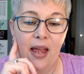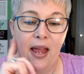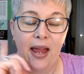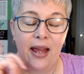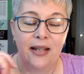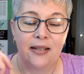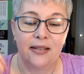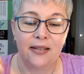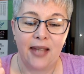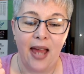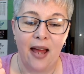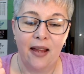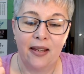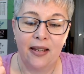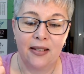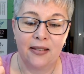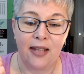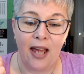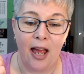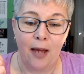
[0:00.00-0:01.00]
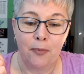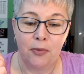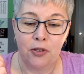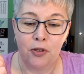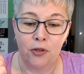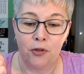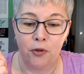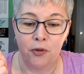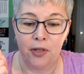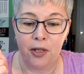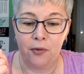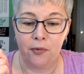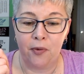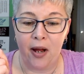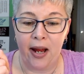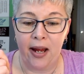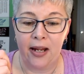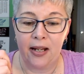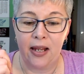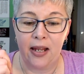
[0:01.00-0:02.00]
And Sally is absolutely
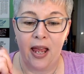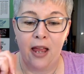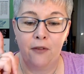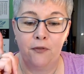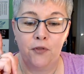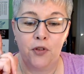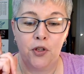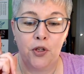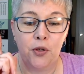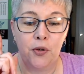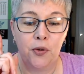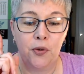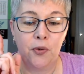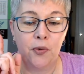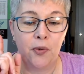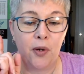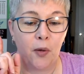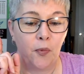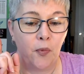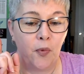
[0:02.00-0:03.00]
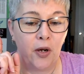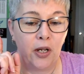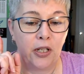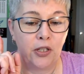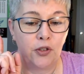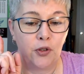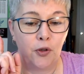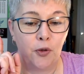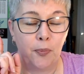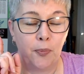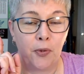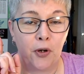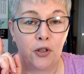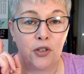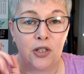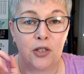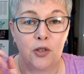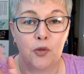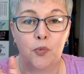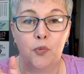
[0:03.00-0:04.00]
right. If you want to
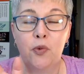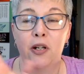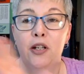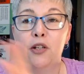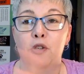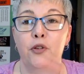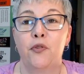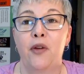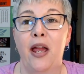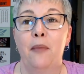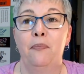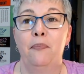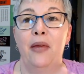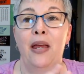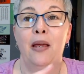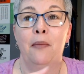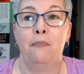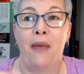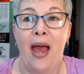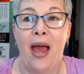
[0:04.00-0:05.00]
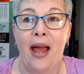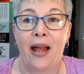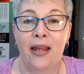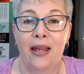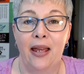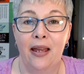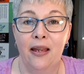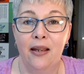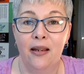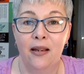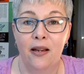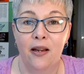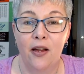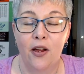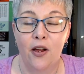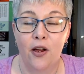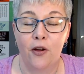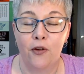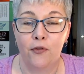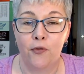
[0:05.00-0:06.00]
purchase one great big backing
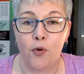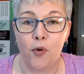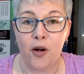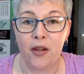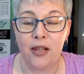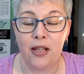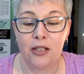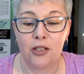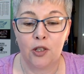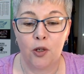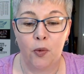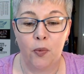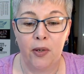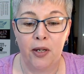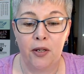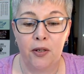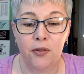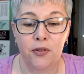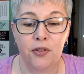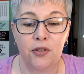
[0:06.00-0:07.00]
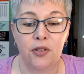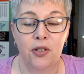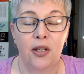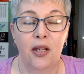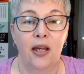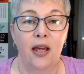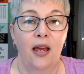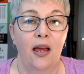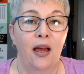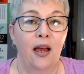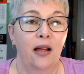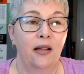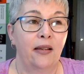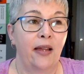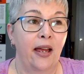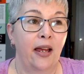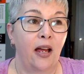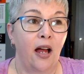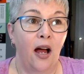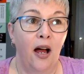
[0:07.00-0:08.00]
for this quilt,
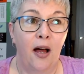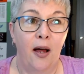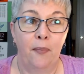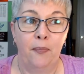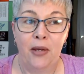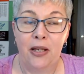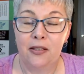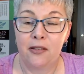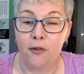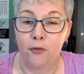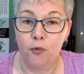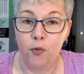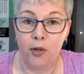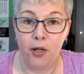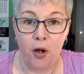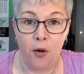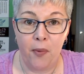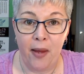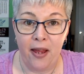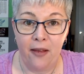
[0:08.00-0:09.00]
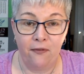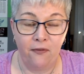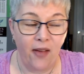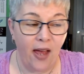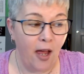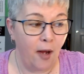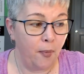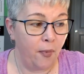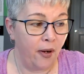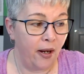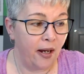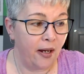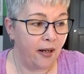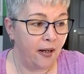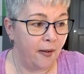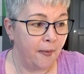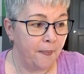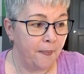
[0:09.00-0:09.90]
like a piece of 108 fabric?